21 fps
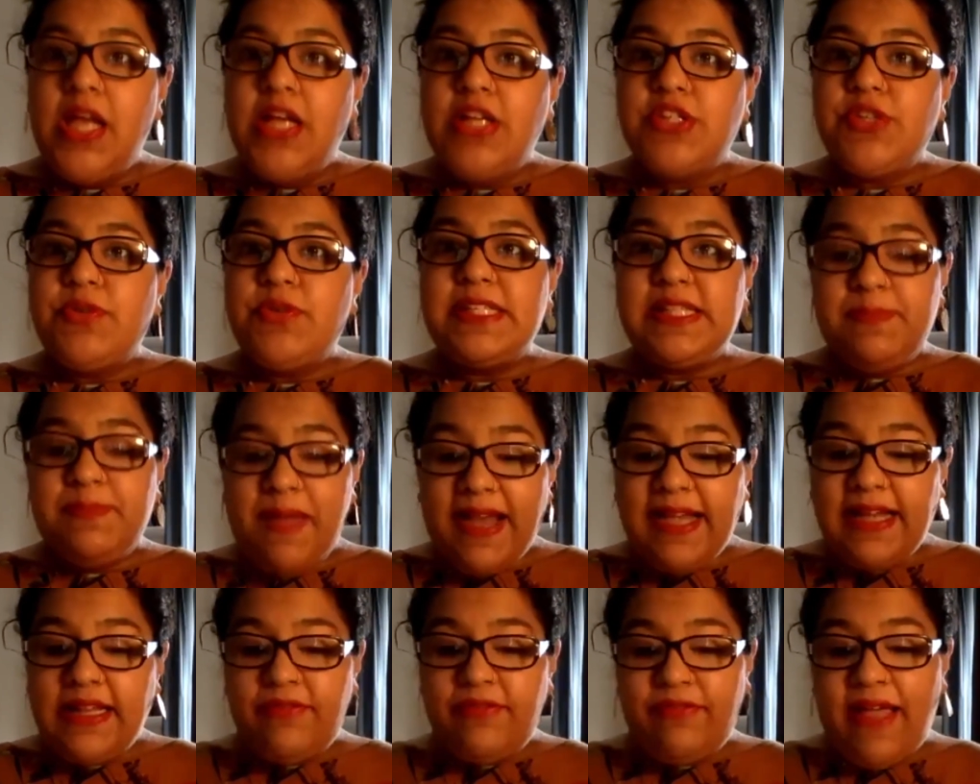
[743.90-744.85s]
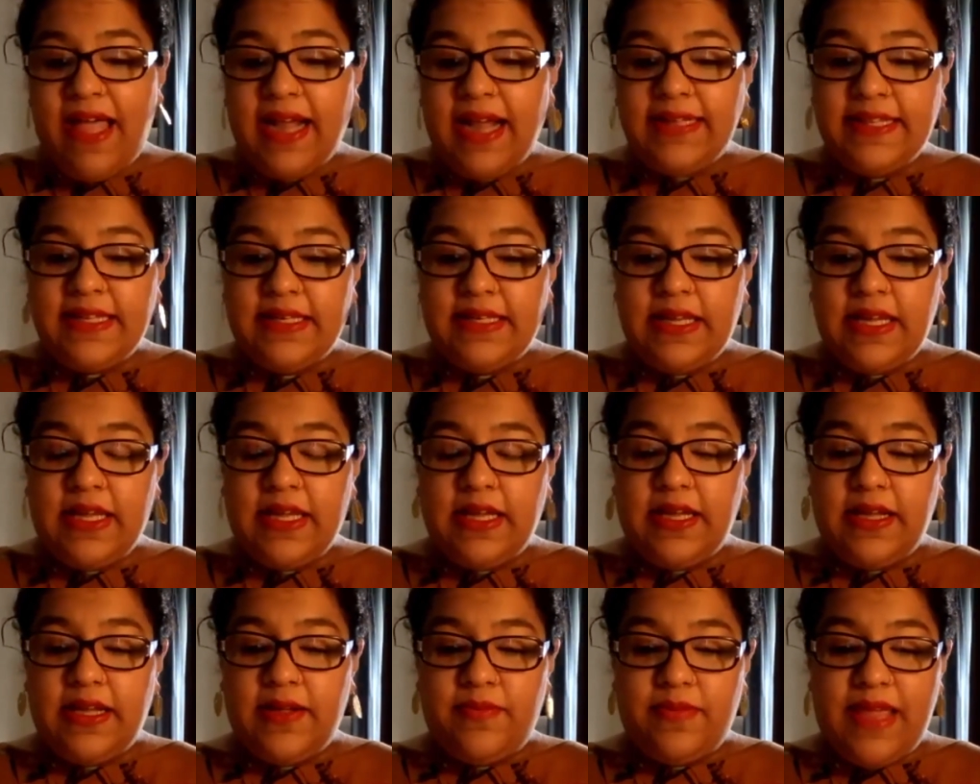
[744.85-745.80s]
So despite the fact that
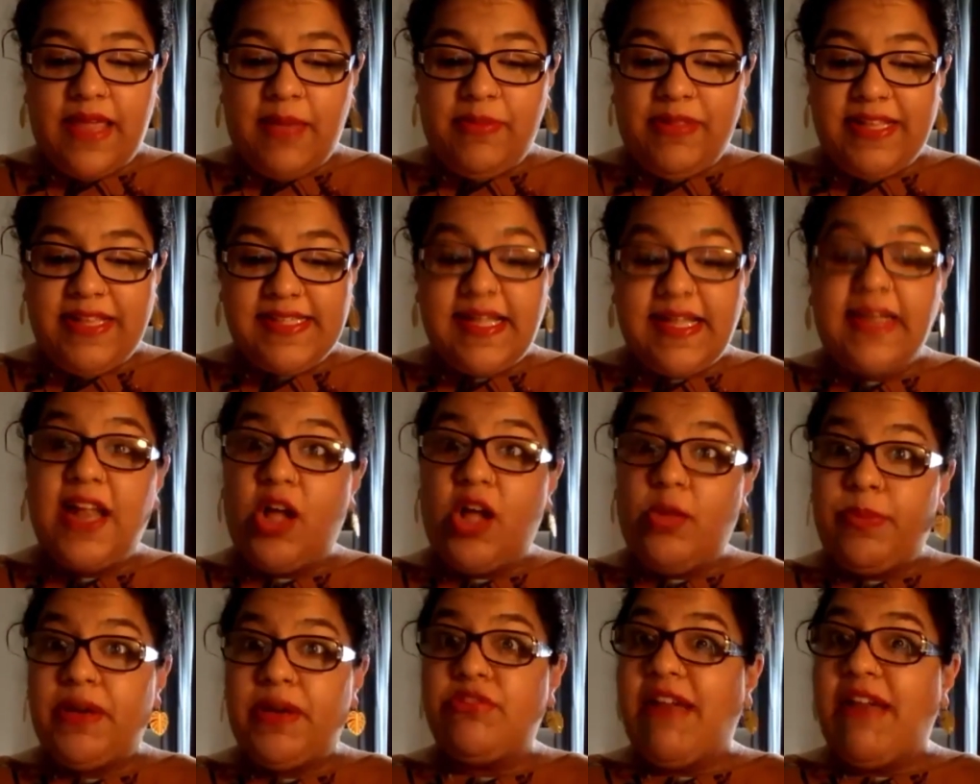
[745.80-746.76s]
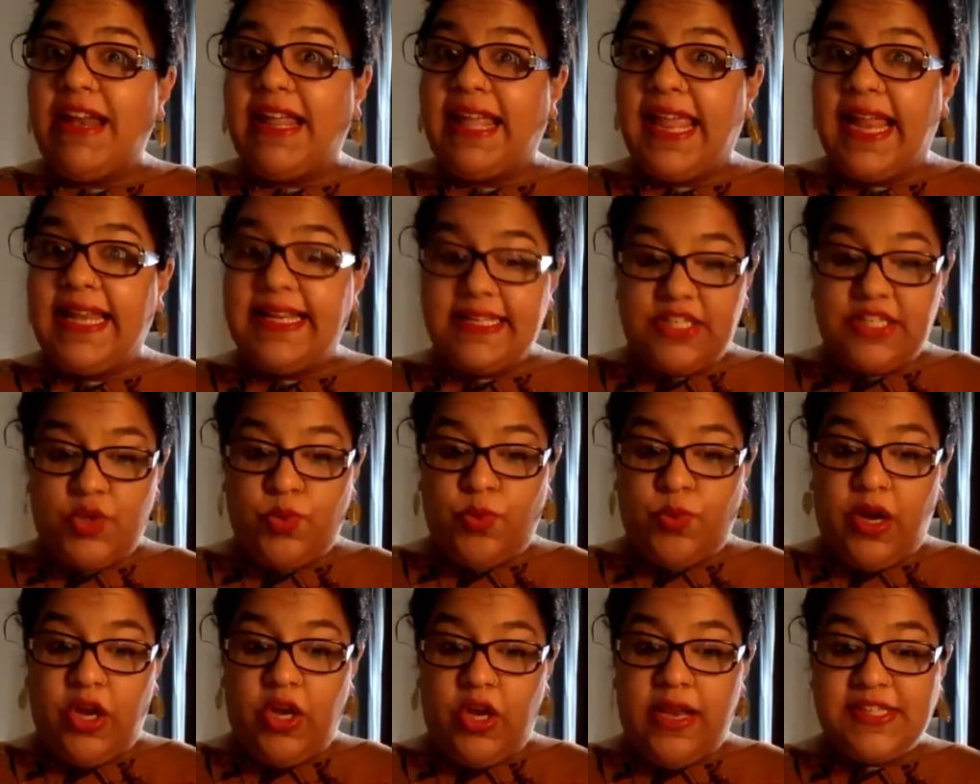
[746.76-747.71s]
Ahmadis had now been relegated to
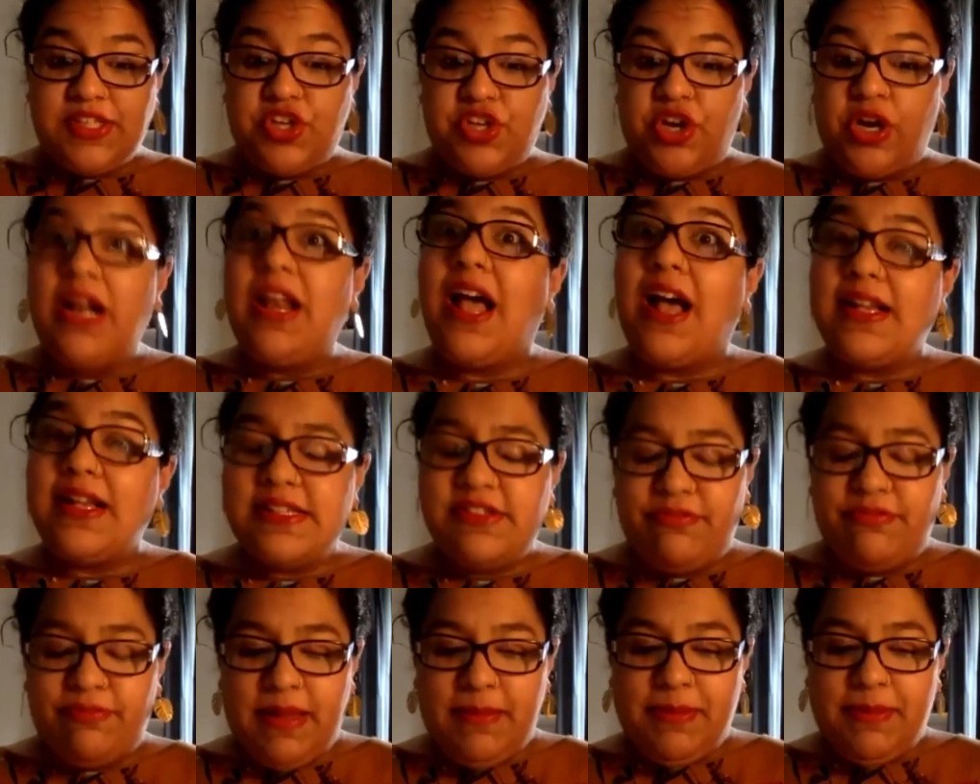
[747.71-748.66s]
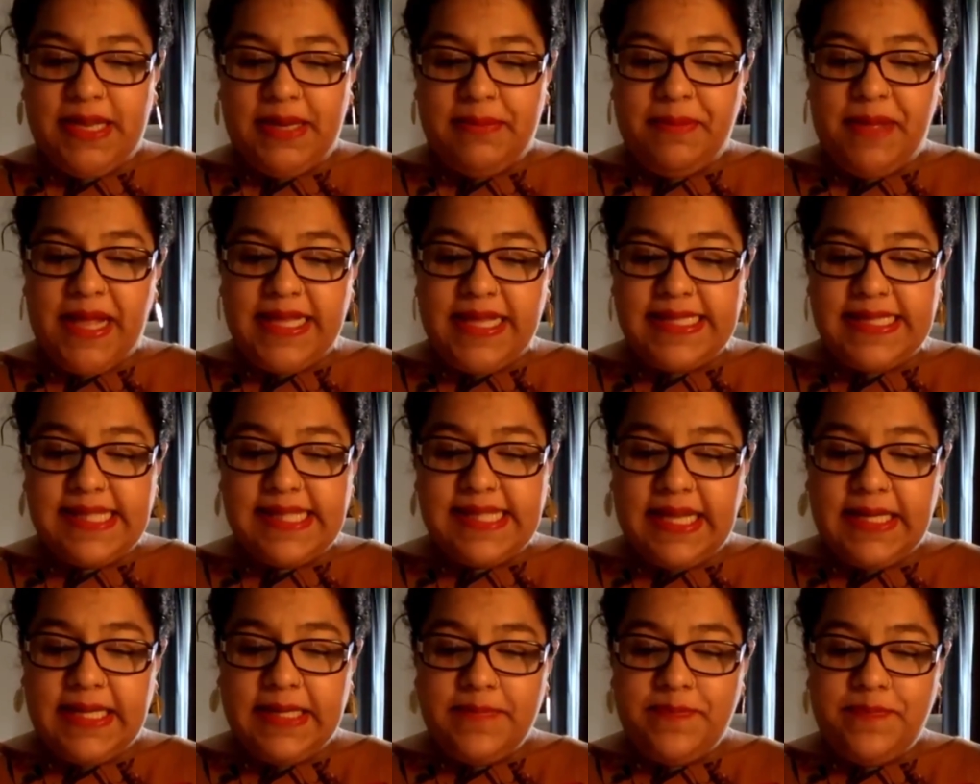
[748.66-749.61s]
a lesser class of people in
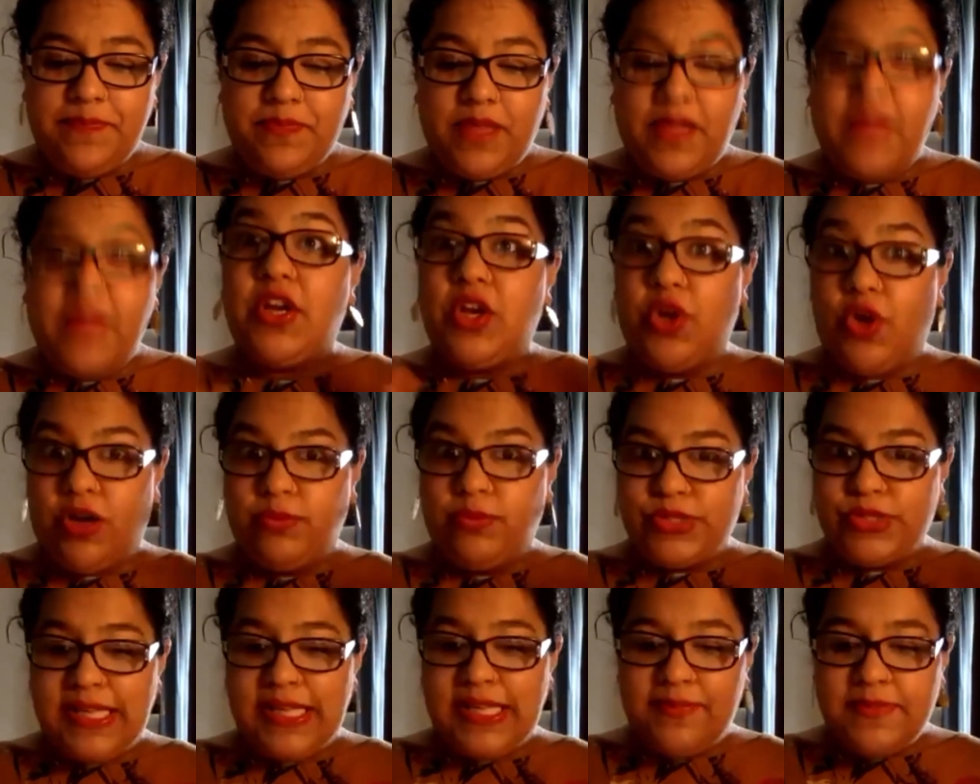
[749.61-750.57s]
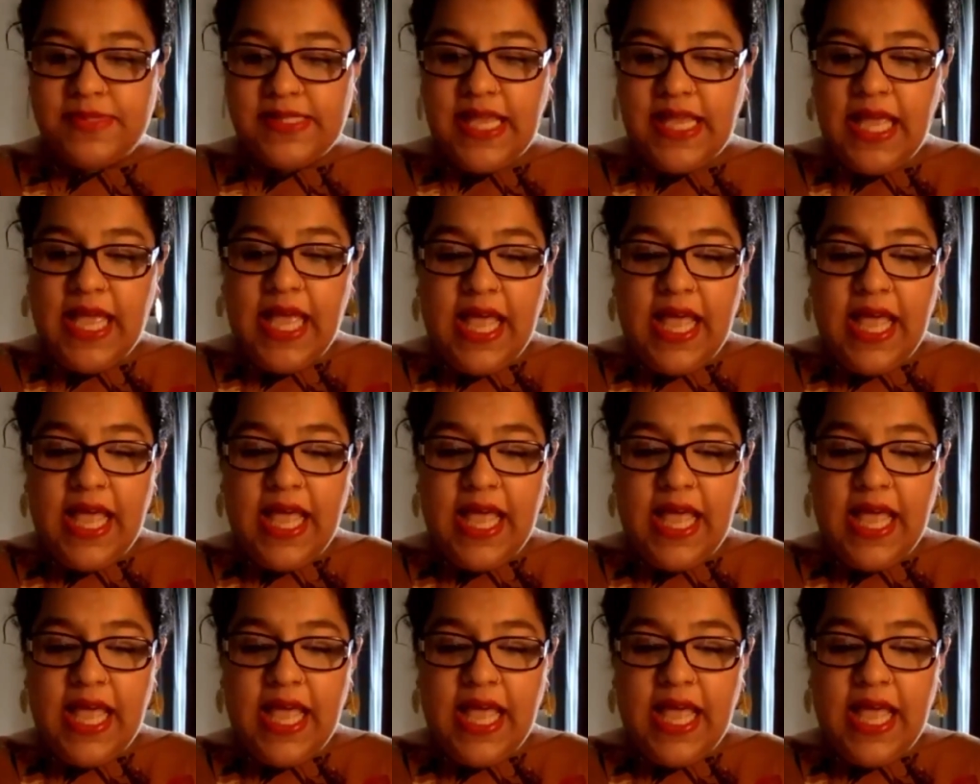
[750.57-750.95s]
Pakistan, the non-Muslims,